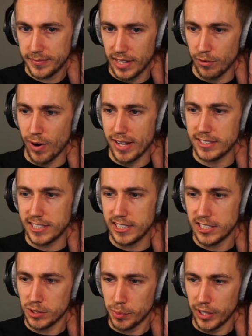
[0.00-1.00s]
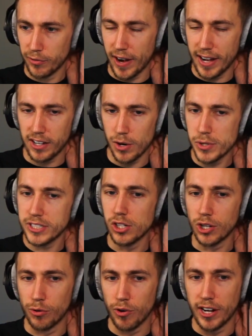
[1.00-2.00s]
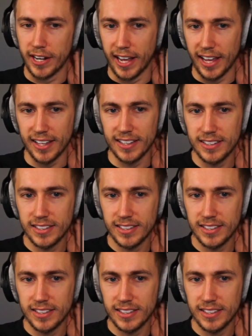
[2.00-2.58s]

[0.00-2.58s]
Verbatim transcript: It rains and he doesn't bring a raincoat. Well, he's not going to run in it.